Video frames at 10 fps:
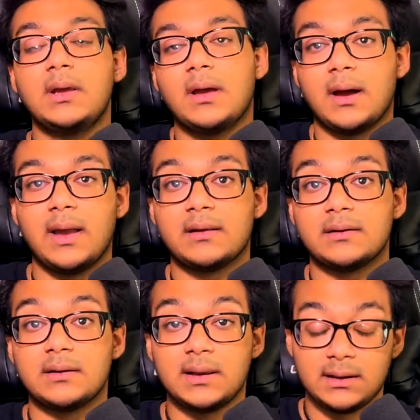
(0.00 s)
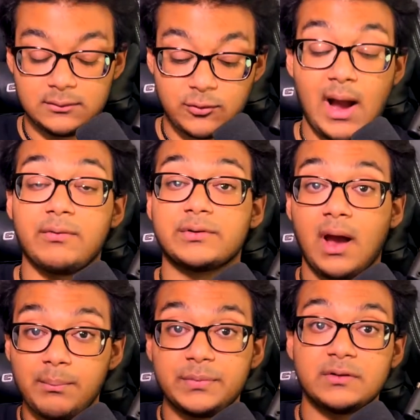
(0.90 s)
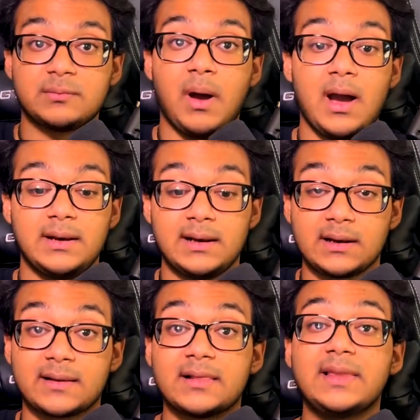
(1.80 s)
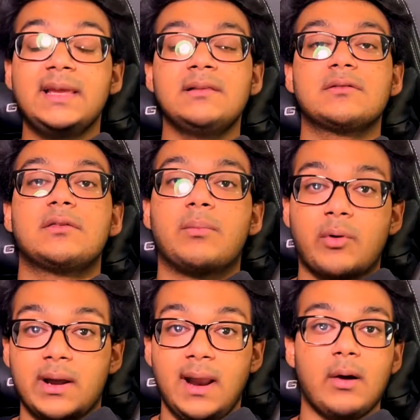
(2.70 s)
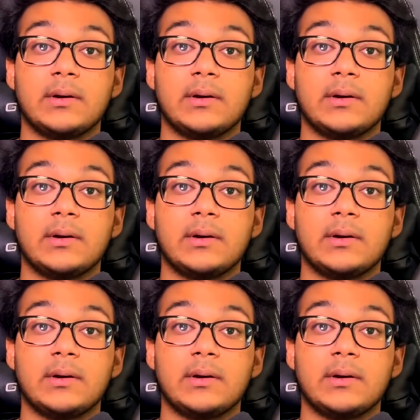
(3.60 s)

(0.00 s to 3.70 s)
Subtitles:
and it travels up the spine and it cleans the brain out.